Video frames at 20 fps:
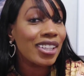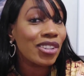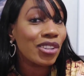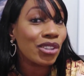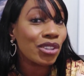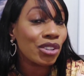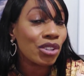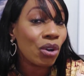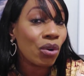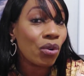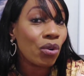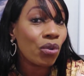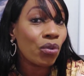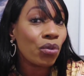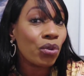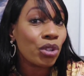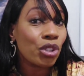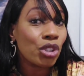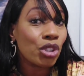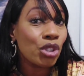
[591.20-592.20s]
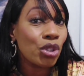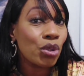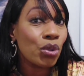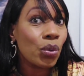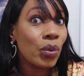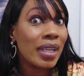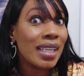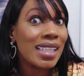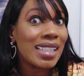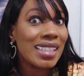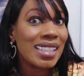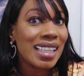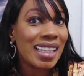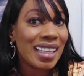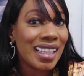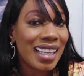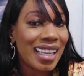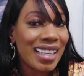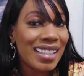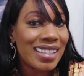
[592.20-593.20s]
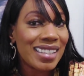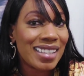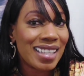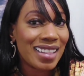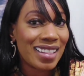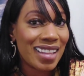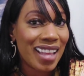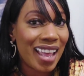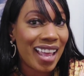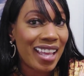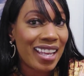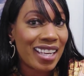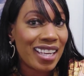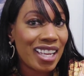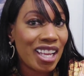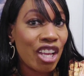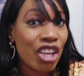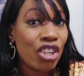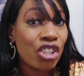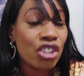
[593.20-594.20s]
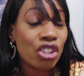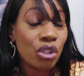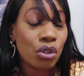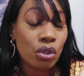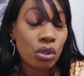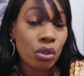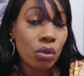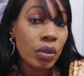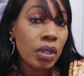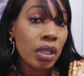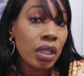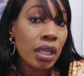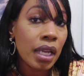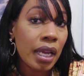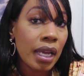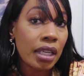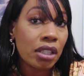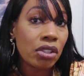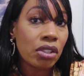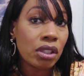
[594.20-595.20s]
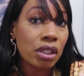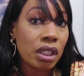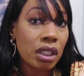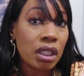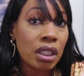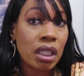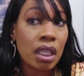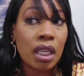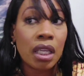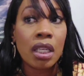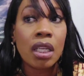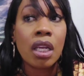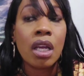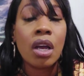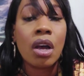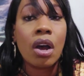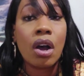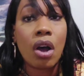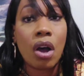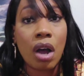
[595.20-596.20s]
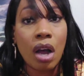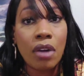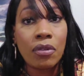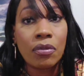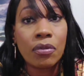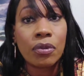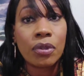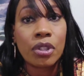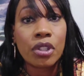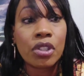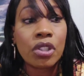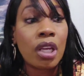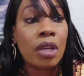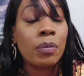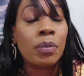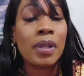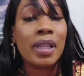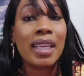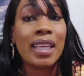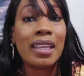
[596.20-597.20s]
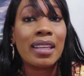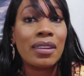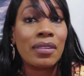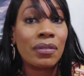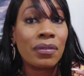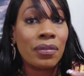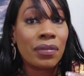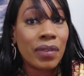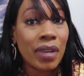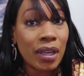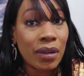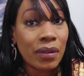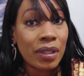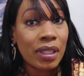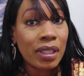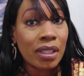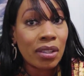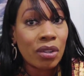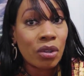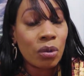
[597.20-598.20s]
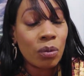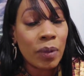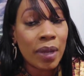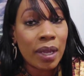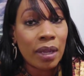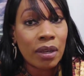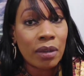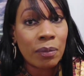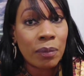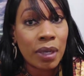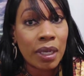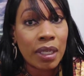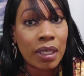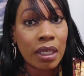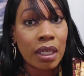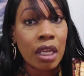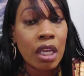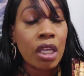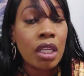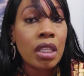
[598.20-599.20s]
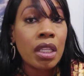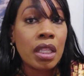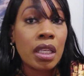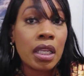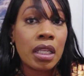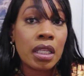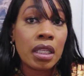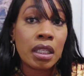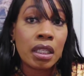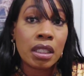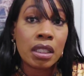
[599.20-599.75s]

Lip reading: Your total for 2 is less than that. So you can actually get offers playing very little amount of money in the